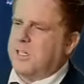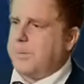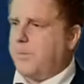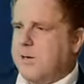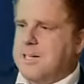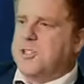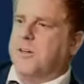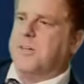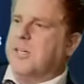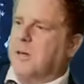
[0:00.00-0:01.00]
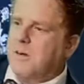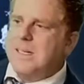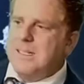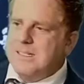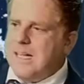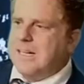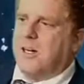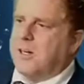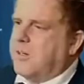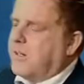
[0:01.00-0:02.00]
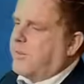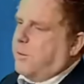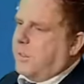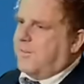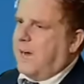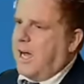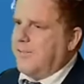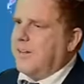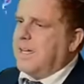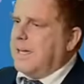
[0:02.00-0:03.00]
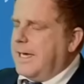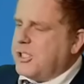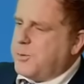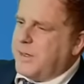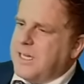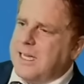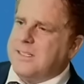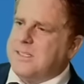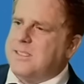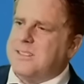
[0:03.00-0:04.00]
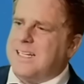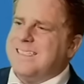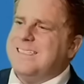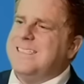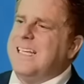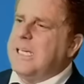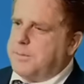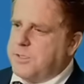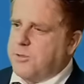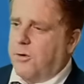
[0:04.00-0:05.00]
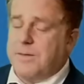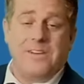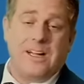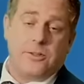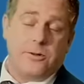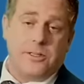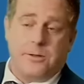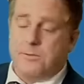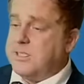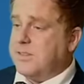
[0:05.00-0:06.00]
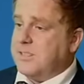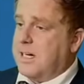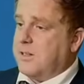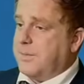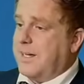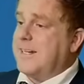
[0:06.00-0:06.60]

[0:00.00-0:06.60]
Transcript: Look at pressure, you know, 935 HPA. This is a deep storm. In fact, earlier was even down to about